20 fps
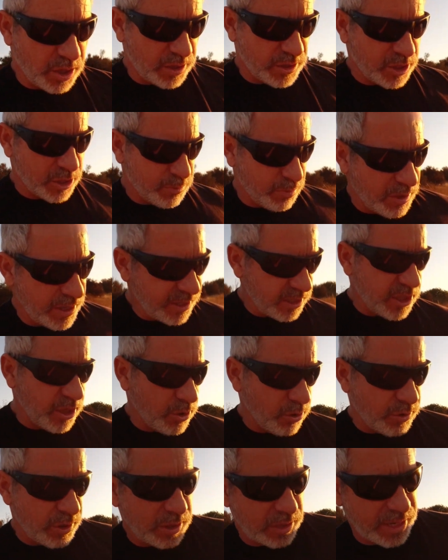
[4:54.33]
on this place
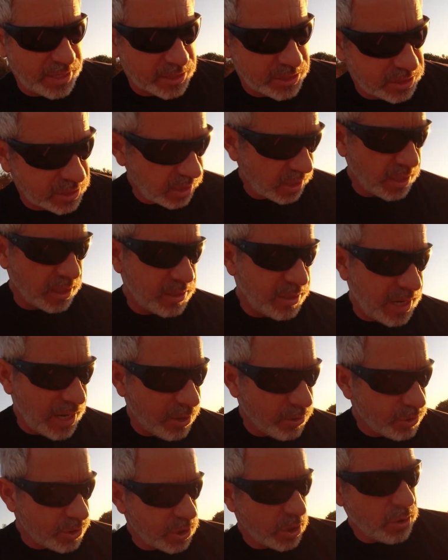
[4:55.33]
here in the next
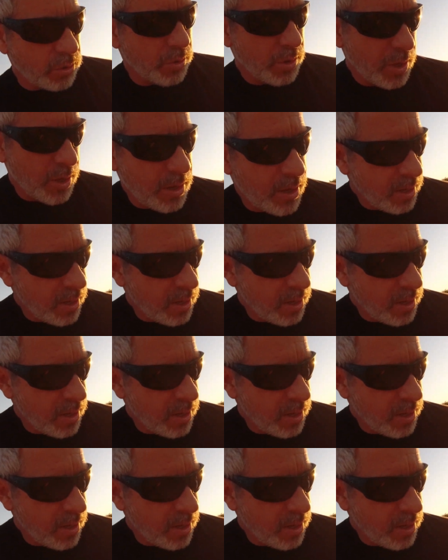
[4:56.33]
day or so.